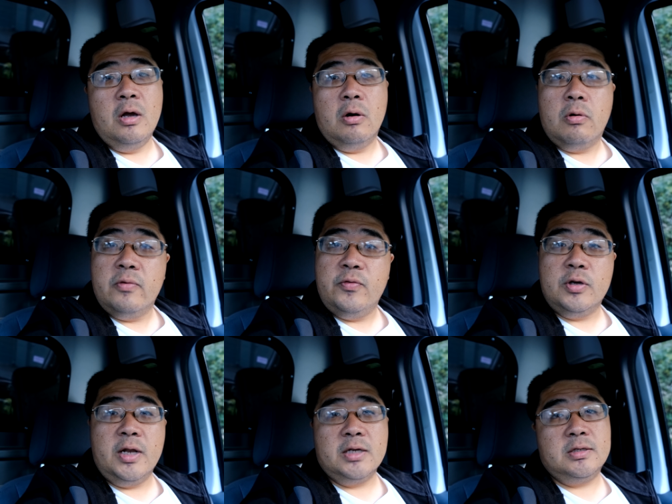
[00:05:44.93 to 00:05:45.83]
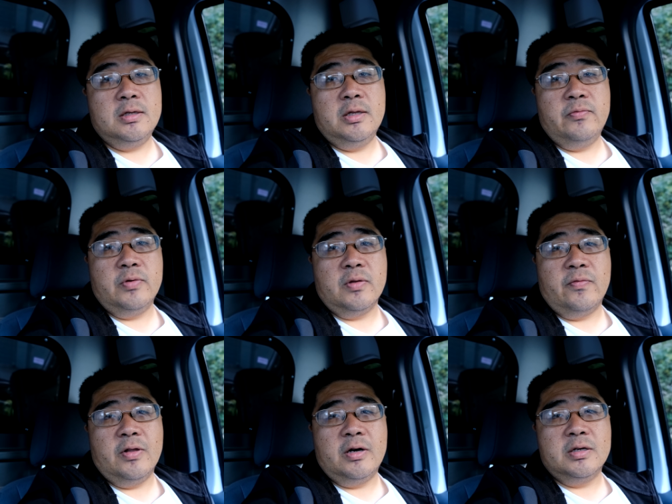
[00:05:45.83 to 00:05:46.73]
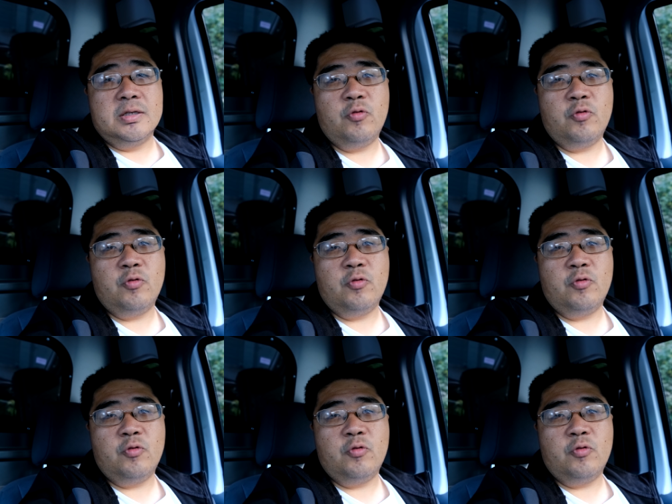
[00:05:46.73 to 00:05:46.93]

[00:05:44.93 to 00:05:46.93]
or if you can actually live with the flaws.